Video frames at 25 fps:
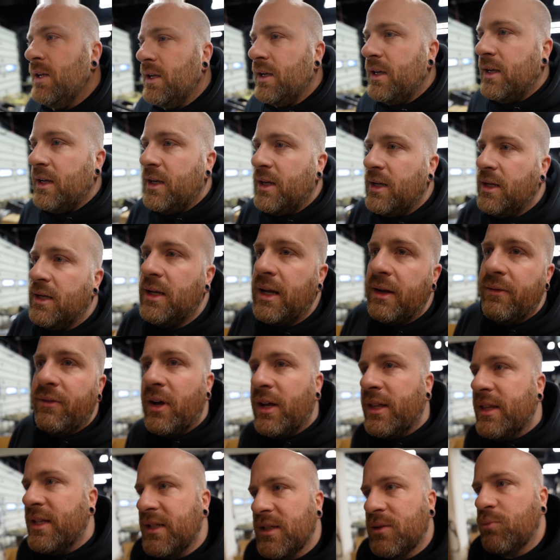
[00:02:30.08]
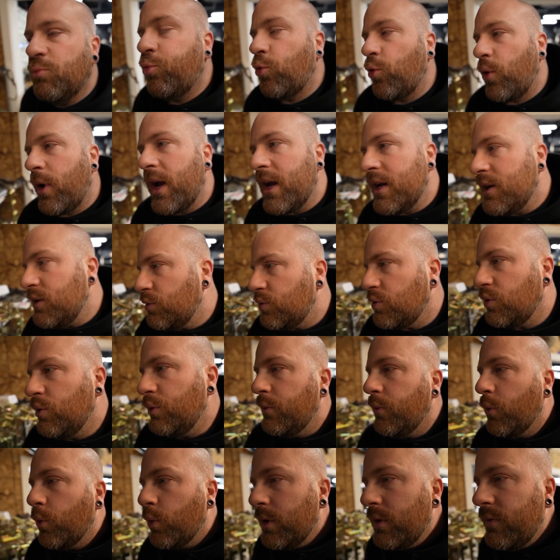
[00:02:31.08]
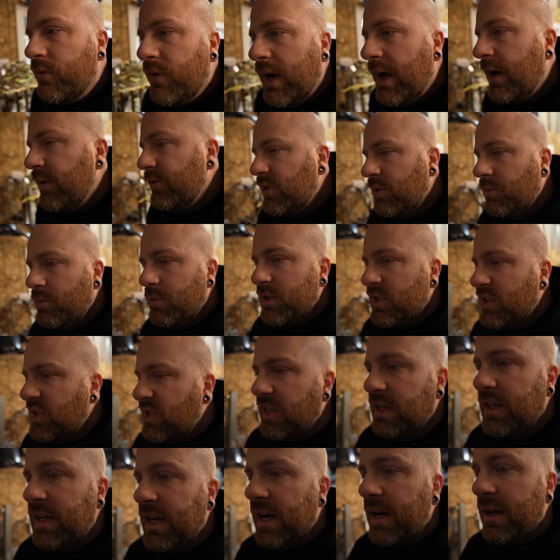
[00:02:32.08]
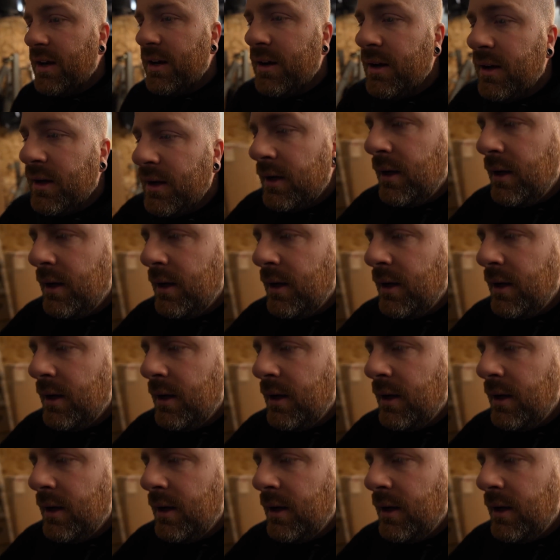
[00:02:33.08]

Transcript: and I've got these brand new 245s I've been sitting on.